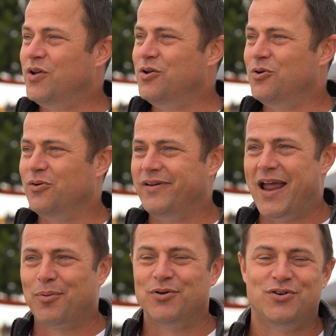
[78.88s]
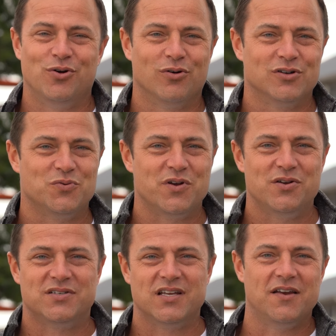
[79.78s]
do neighborhood tours, we
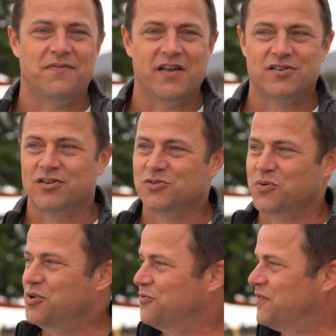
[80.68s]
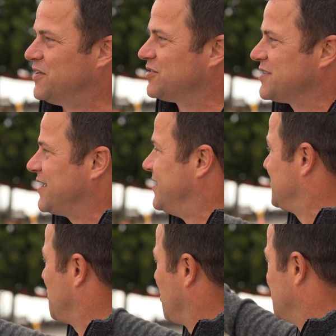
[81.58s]
do city features, we do features like
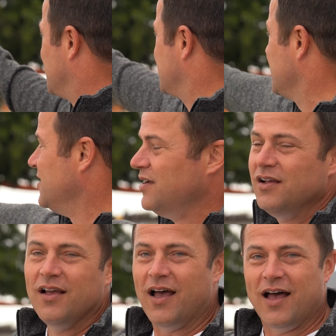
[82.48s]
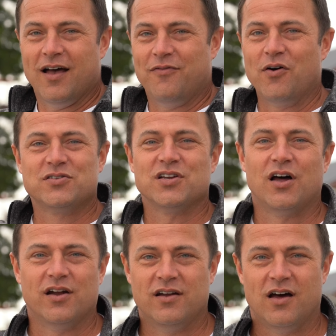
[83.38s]
this where we're just focusing
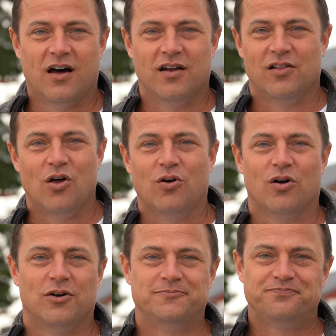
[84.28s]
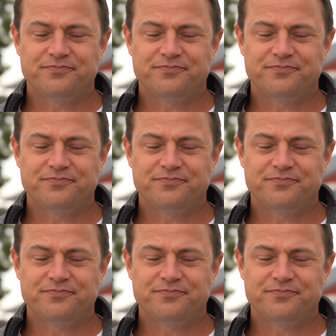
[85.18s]
on a local